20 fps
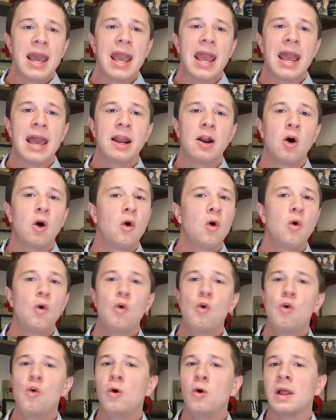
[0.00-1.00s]
and a
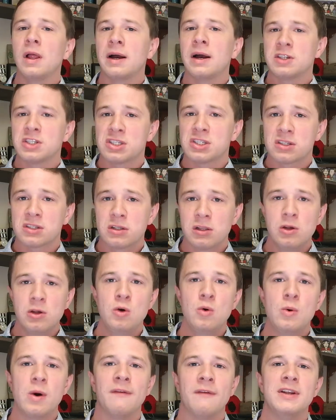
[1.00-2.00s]
whole
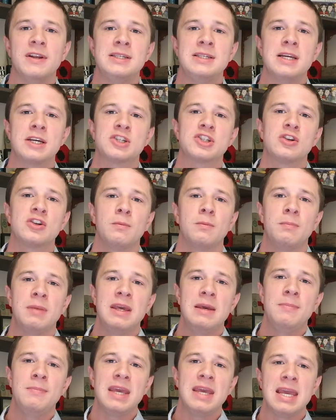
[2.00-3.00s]
slew of additional
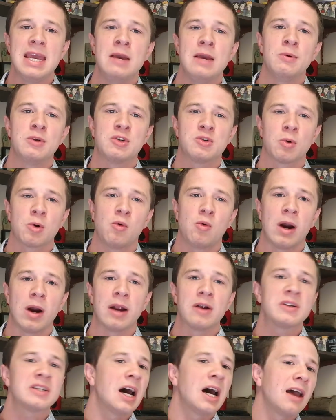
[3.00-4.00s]
PPE was
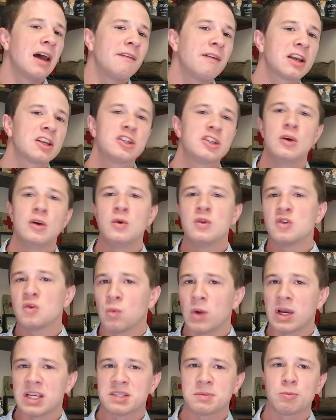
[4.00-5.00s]
required: Tyvek suits,
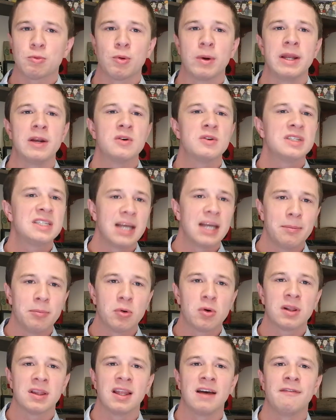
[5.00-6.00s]
respirators, double
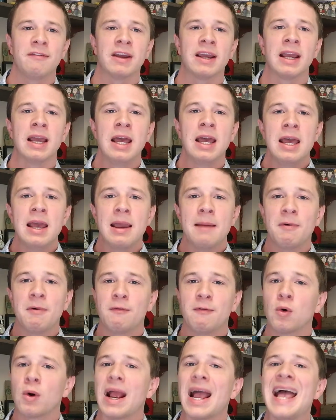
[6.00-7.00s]
gloving,
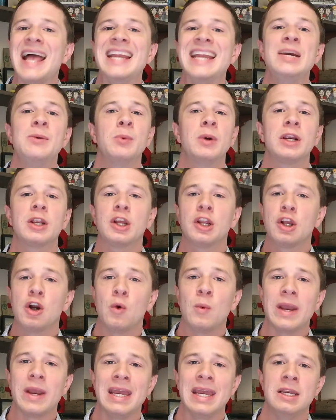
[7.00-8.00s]
before anyone could
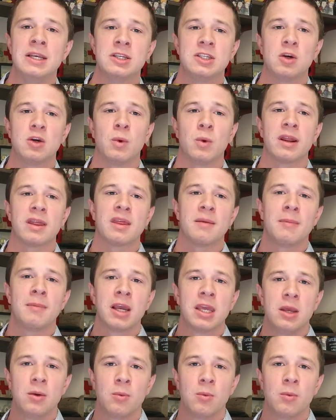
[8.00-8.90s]
go into one of the monkey